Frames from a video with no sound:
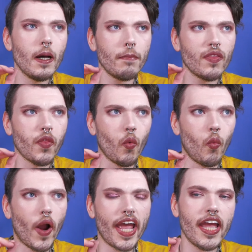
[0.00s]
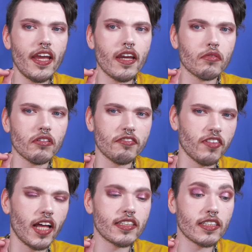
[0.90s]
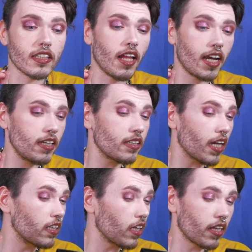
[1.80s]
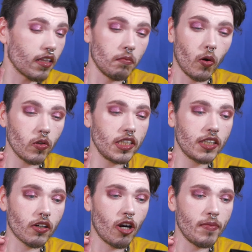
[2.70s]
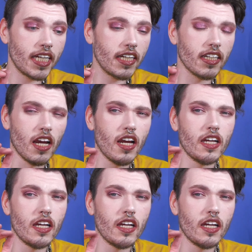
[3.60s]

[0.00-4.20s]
but the way it reflects light and like the multi-chrome in it